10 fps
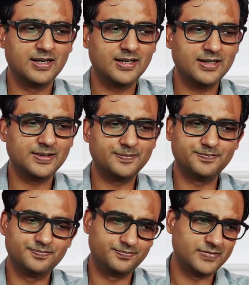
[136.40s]

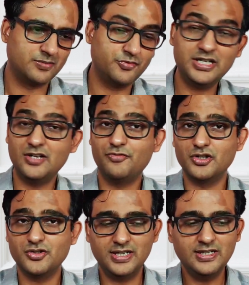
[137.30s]
uh, very
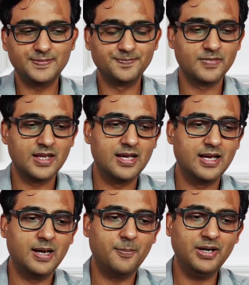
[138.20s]
unfortunate.
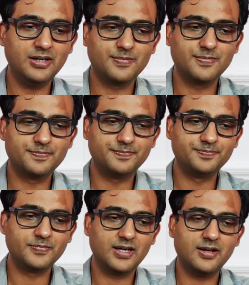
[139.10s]
But
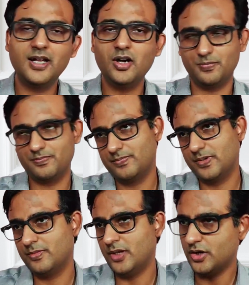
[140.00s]
now,
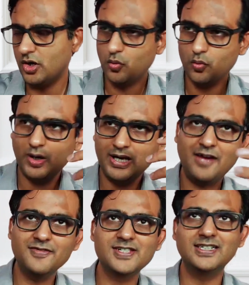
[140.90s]
now, now, while I
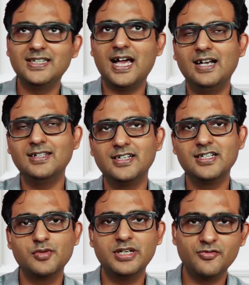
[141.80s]
have said that, that
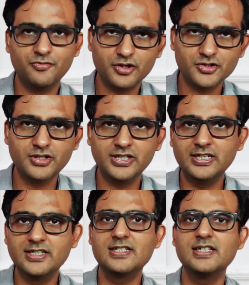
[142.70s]
it's very unfortunate
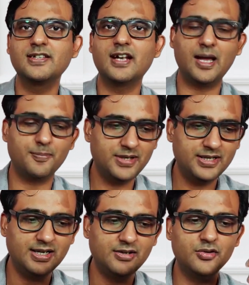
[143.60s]
that these things are
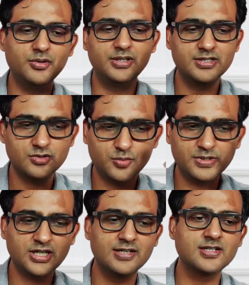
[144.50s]
happening and you know there's so
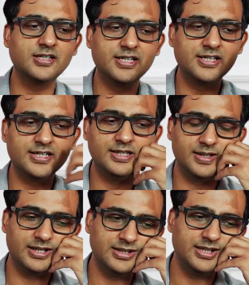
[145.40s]
much
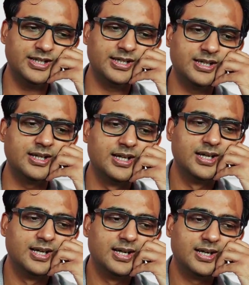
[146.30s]
uncertainty in the air.
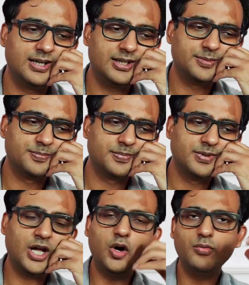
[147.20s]
Uh,
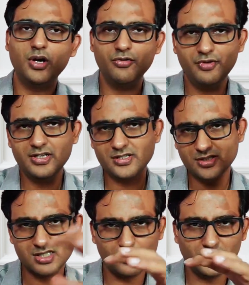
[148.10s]
now, now, if we
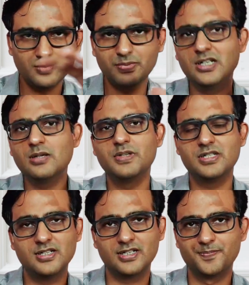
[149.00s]
discuss about the bigger
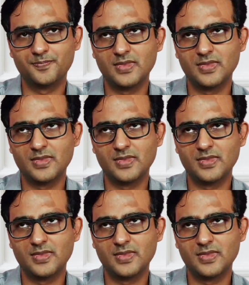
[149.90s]
picture,